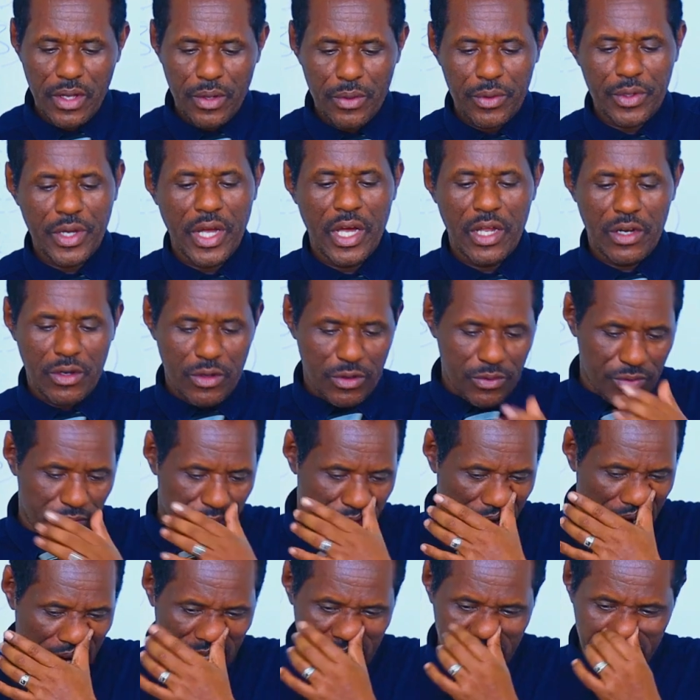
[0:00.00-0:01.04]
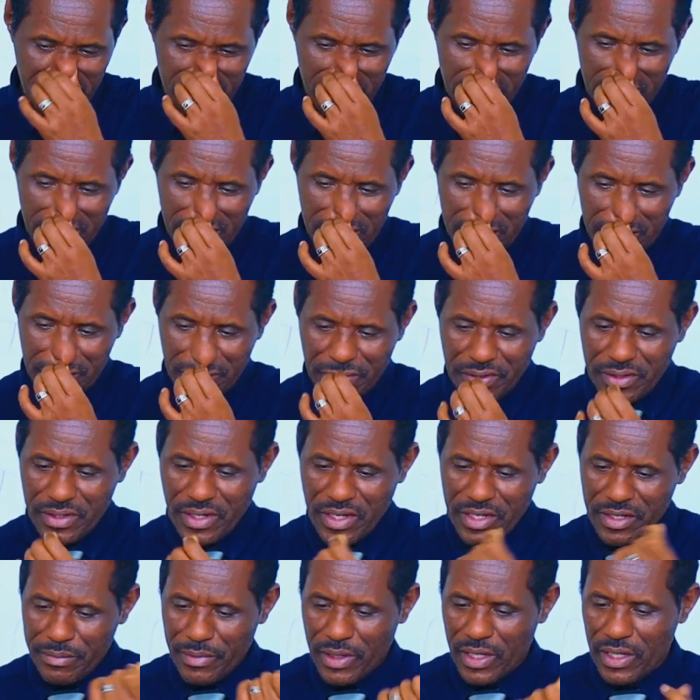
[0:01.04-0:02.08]
You cannot find this in
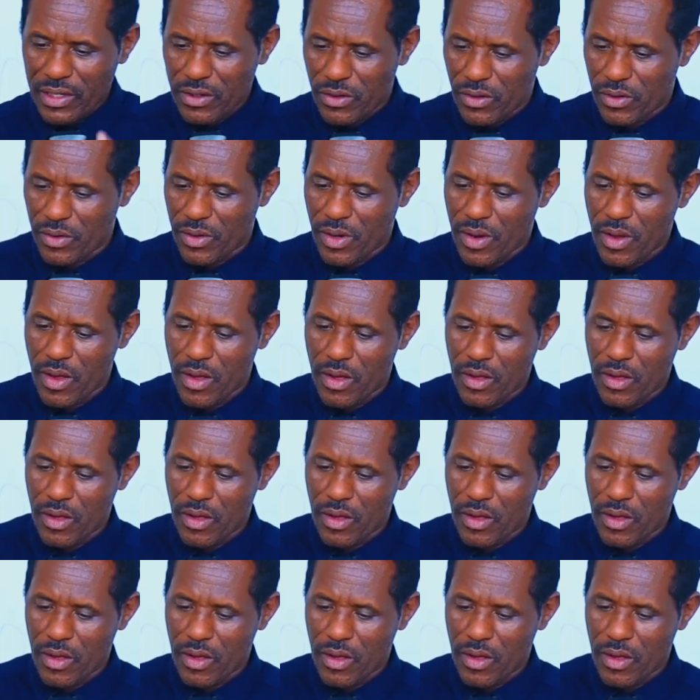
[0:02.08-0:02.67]
animal or